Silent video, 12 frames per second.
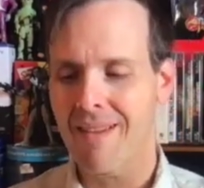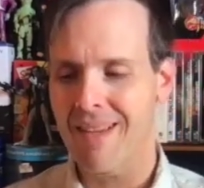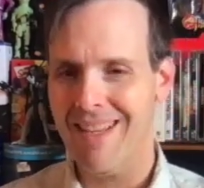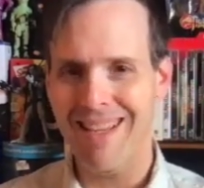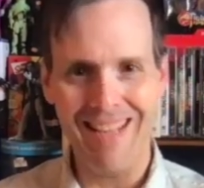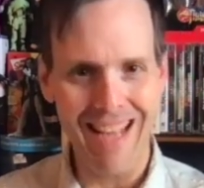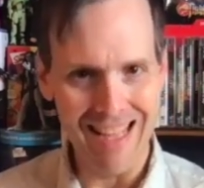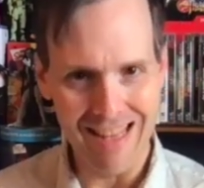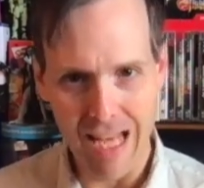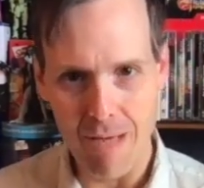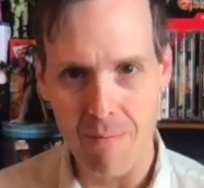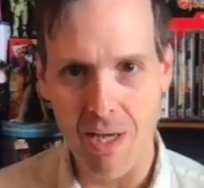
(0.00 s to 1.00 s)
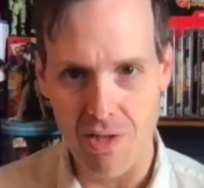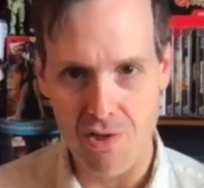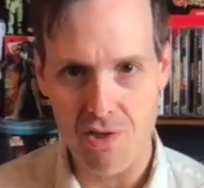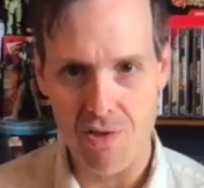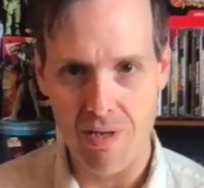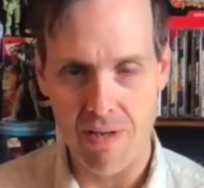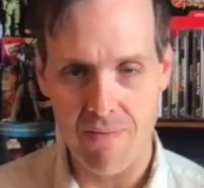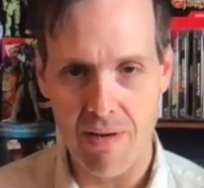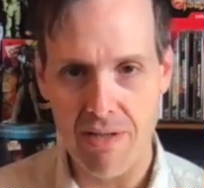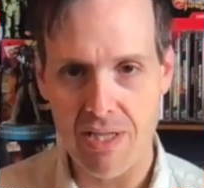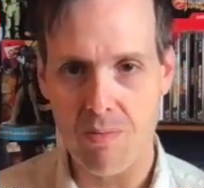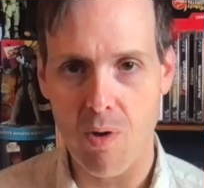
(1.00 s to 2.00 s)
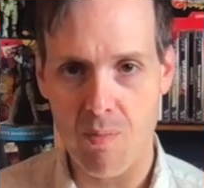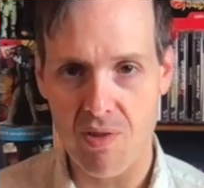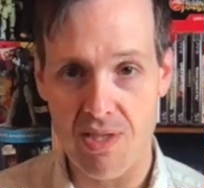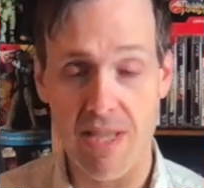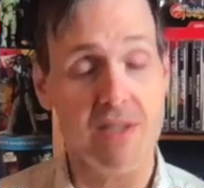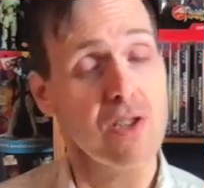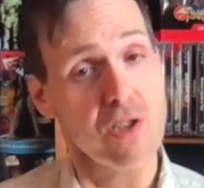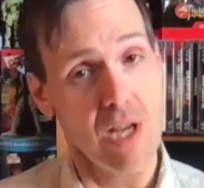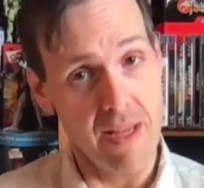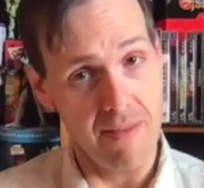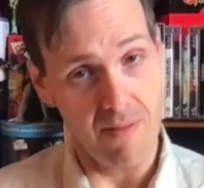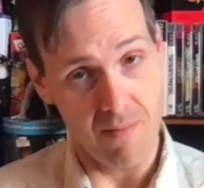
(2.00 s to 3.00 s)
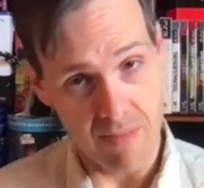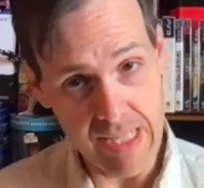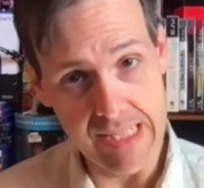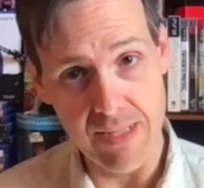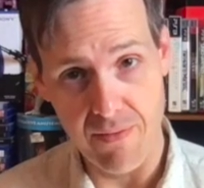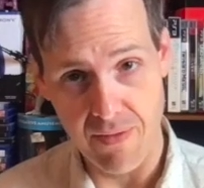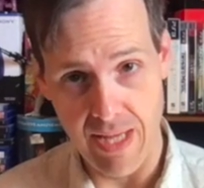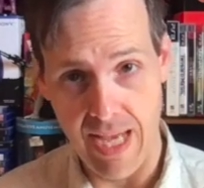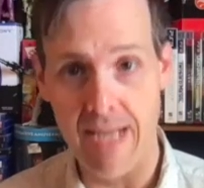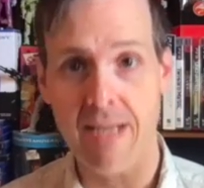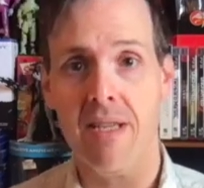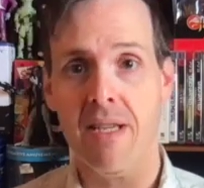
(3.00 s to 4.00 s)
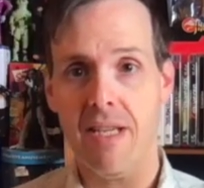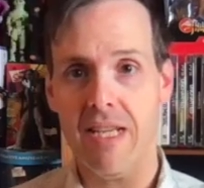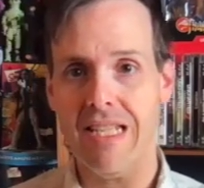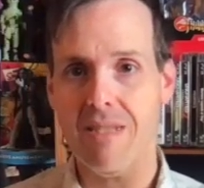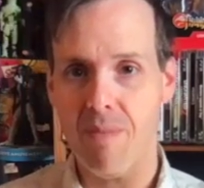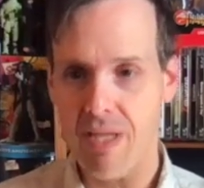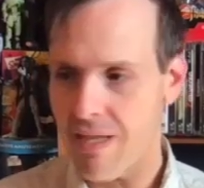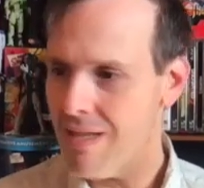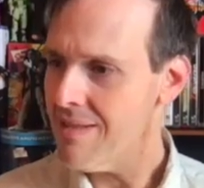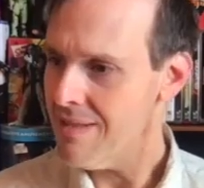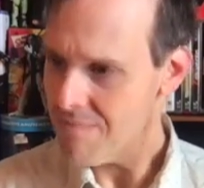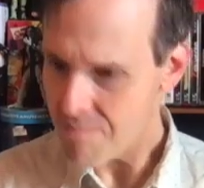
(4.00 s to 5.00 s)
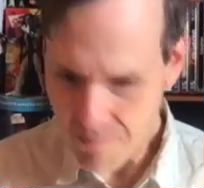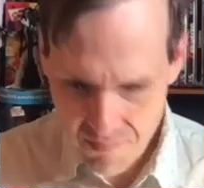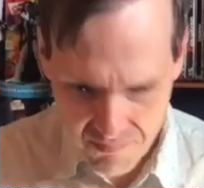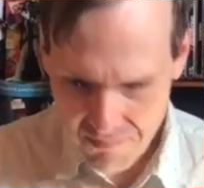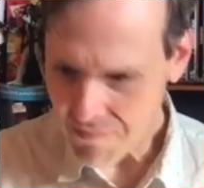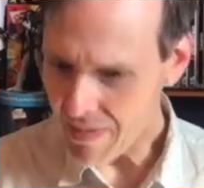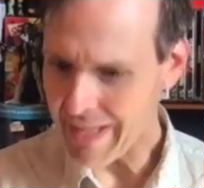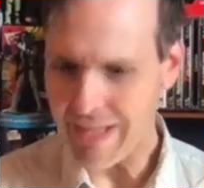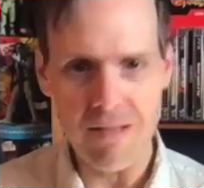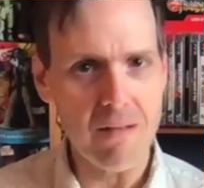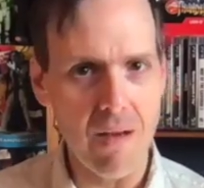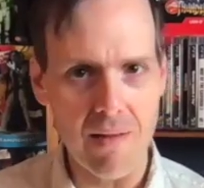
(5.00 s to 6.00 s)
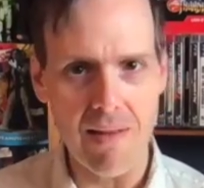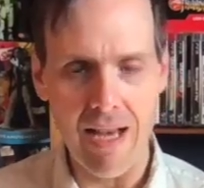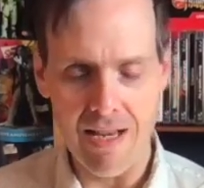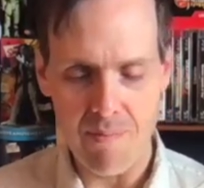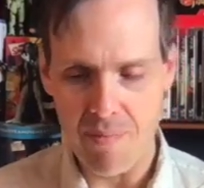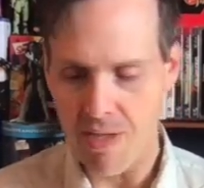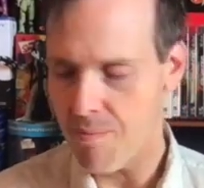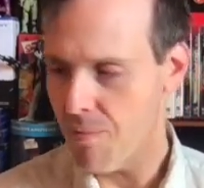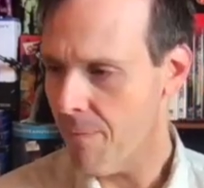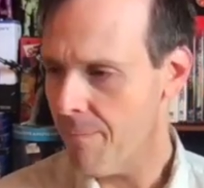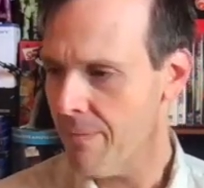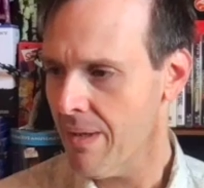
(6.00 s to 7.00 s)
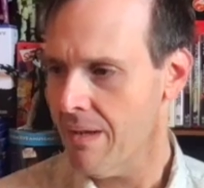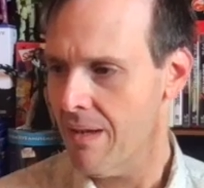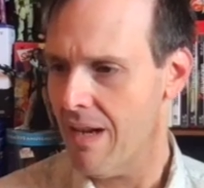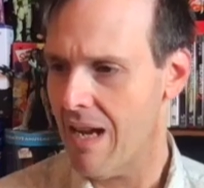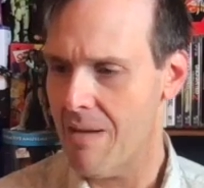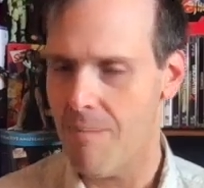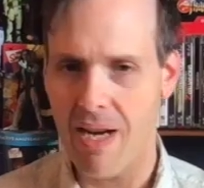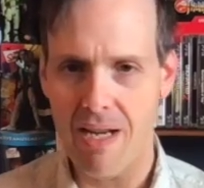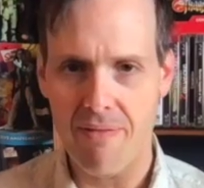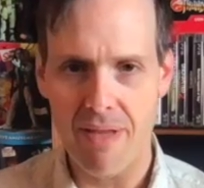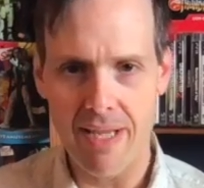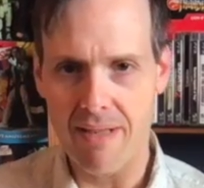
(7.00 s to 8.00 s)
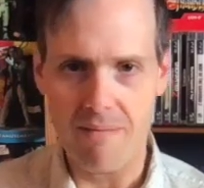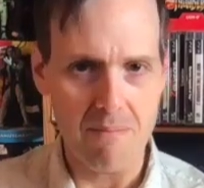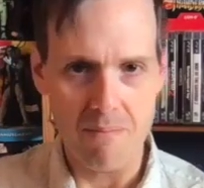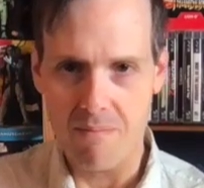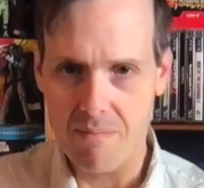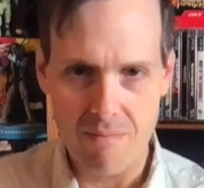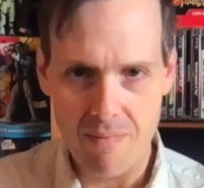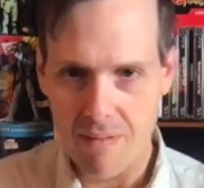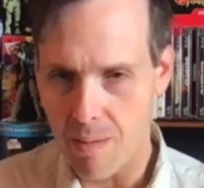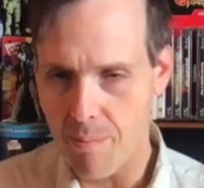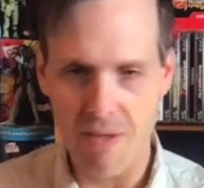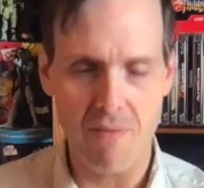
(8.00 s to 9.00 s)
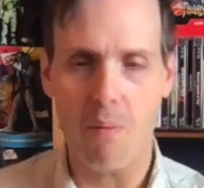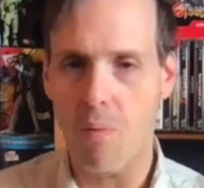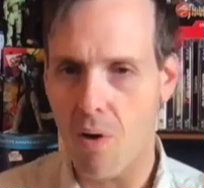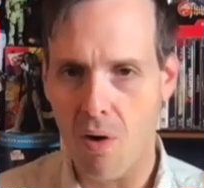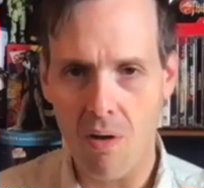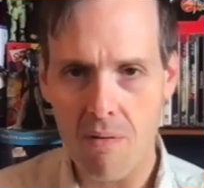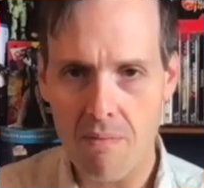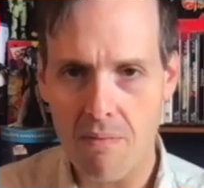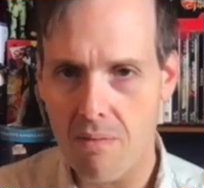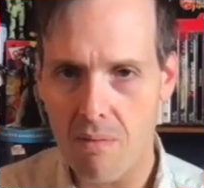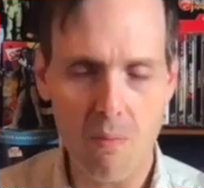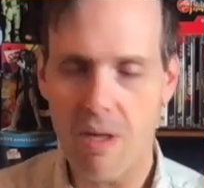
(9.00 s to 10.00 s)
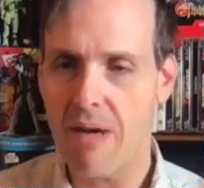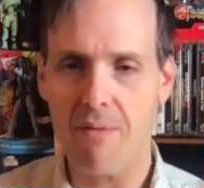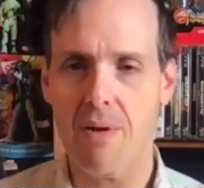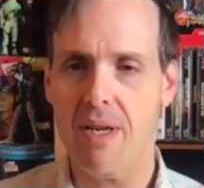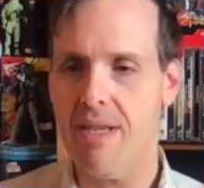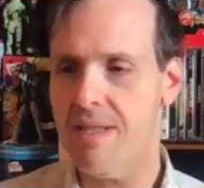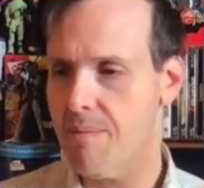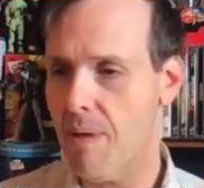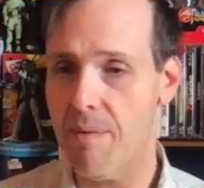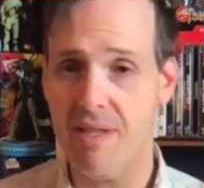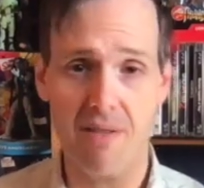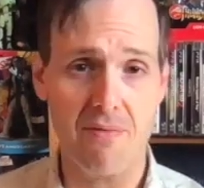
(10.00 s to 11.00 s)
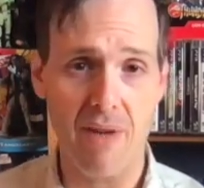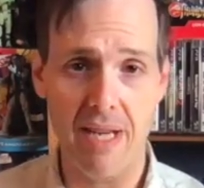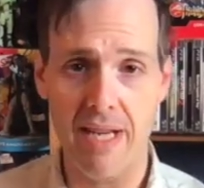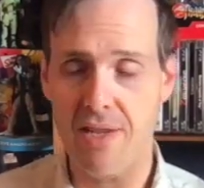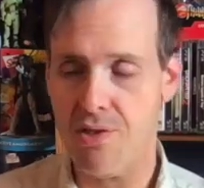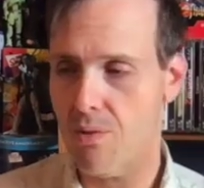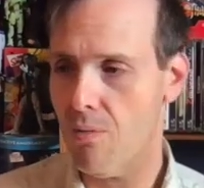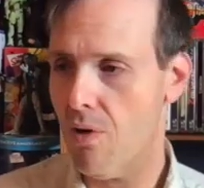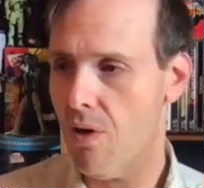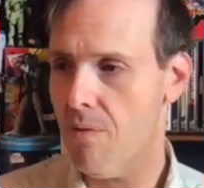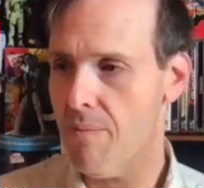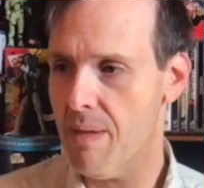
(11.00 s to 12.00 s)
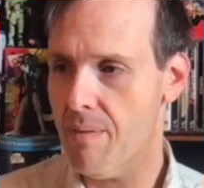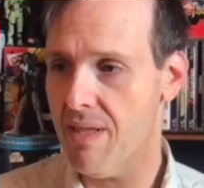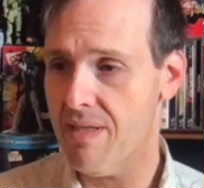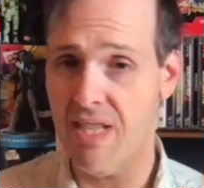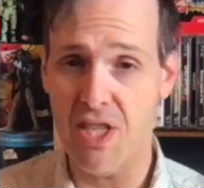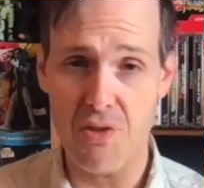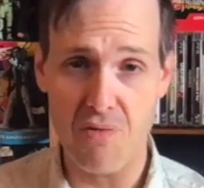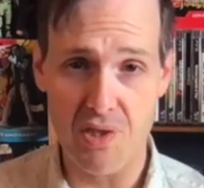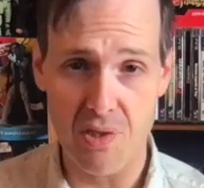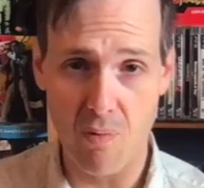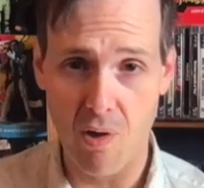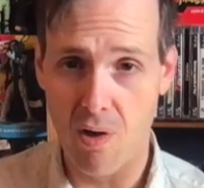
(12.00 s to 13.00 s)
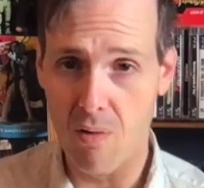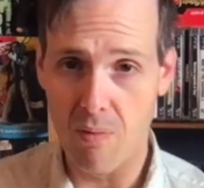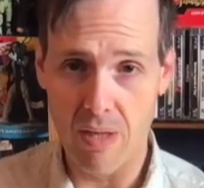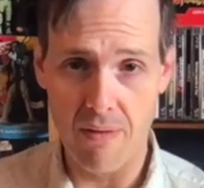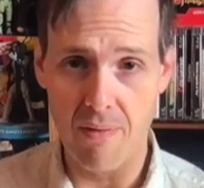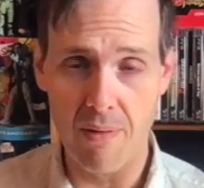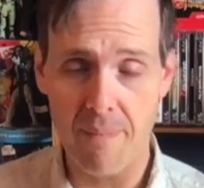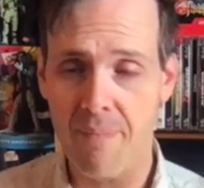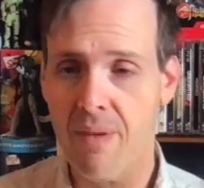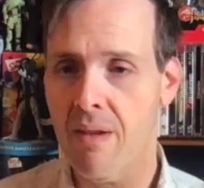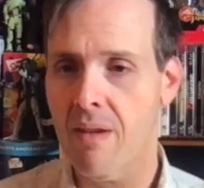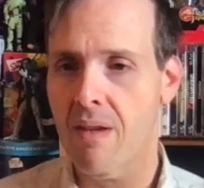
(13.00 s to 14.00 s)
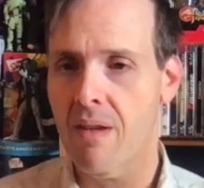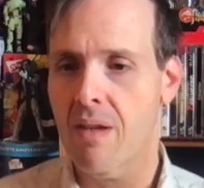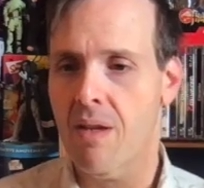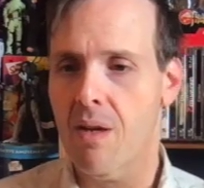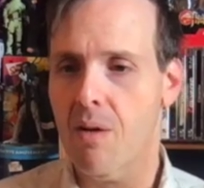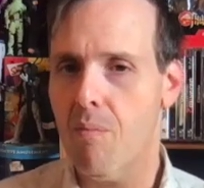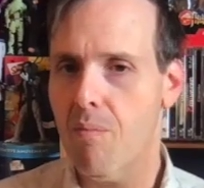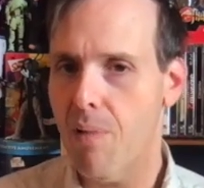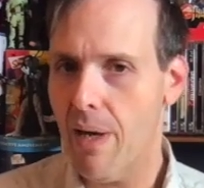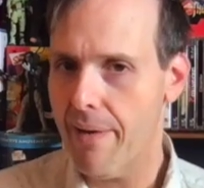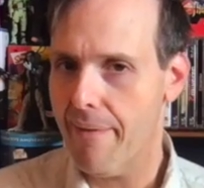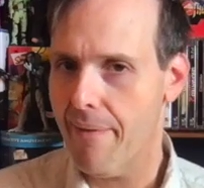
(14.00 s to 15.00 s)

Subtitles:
not that much, a very small percentage. And the reason for that is because, like a lot of people, I might have hit a bit of a wall, whatever it is. Maybe it's a financial wall, maybe it's an interest wall, whatever. But